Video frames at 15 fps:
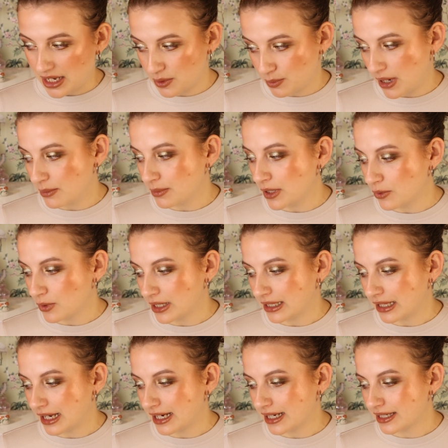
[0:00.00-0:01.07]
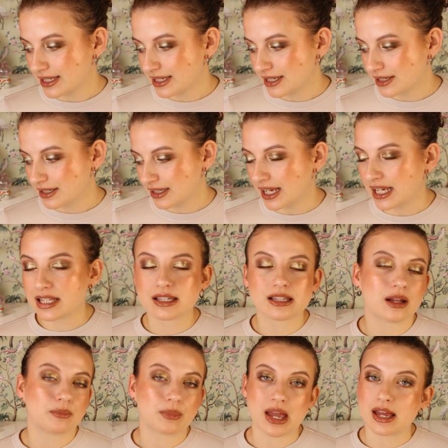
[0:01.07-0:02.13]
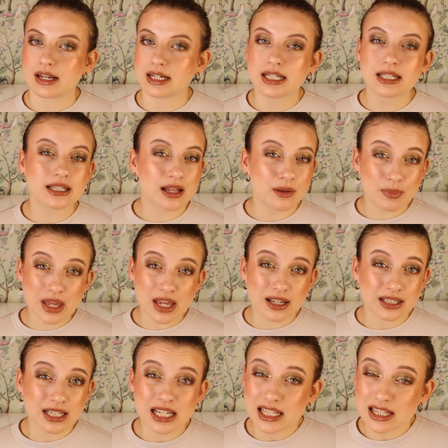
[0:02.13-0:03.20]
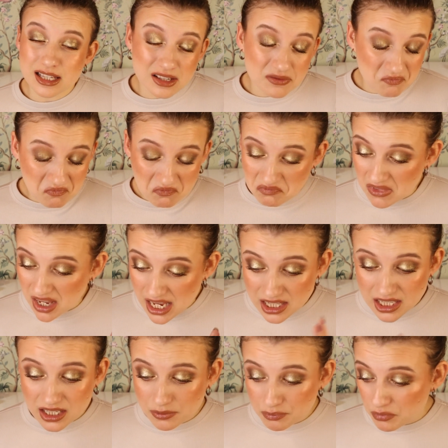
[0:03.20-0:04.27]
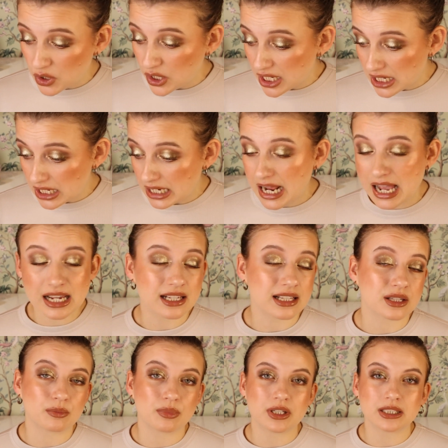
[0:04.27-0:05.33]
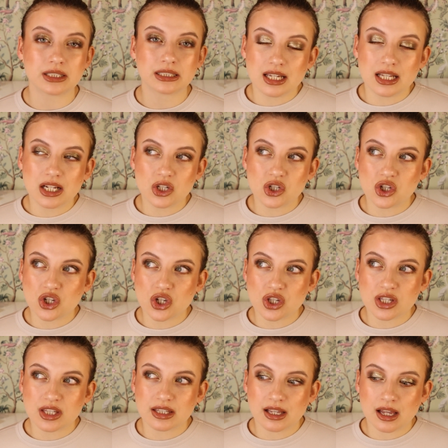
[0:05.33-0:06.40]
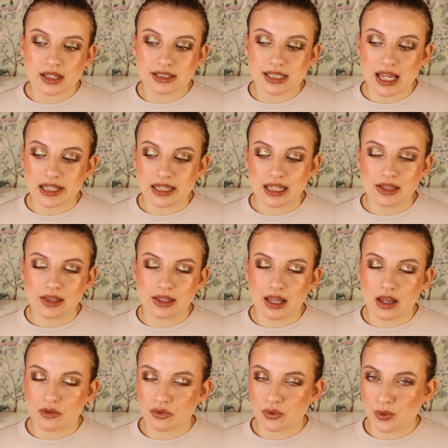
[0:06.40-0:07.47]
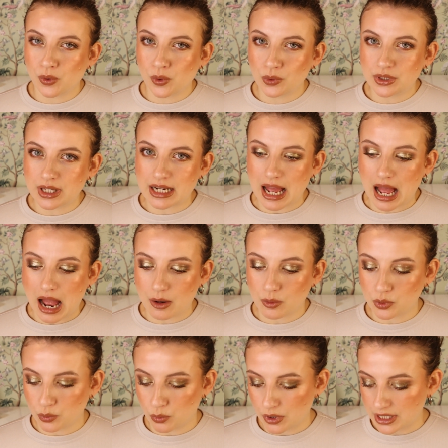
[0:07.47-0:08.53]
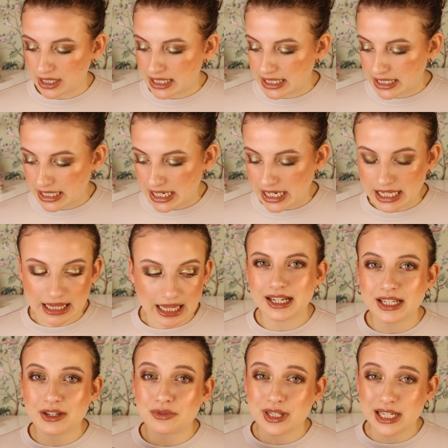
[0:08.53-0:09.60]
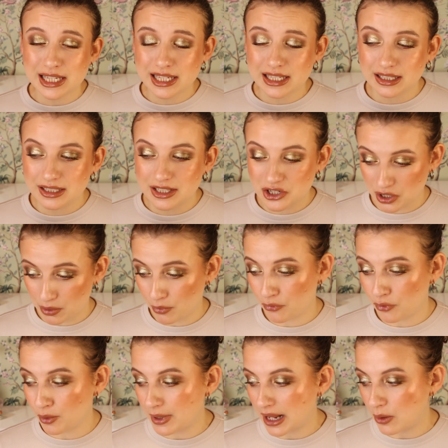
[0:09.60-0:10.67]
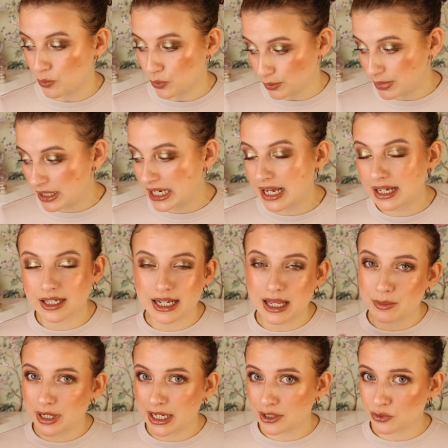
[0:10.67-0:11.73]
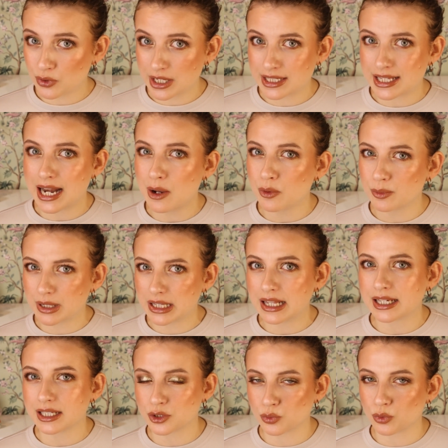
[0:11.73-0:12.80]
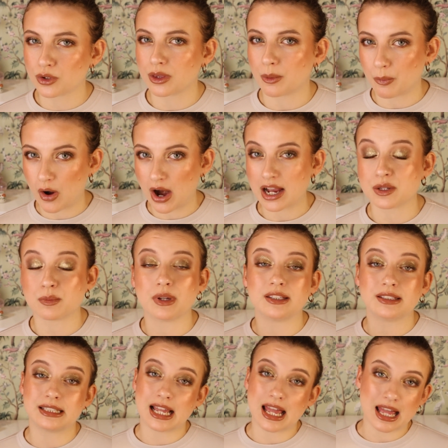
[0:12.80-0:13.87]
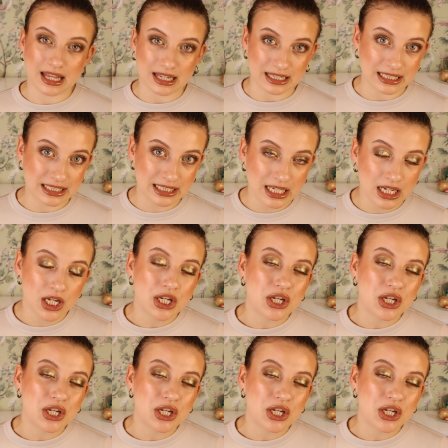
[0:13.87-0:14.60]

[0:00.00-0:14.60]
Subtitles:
has made me realize it's not bad. It's not bad. It's pretty nice, but it is just not at the level that I would want to see. Like, if this shimmer formula would be like Glamnatrix, then I would be like, it's worth the price. But then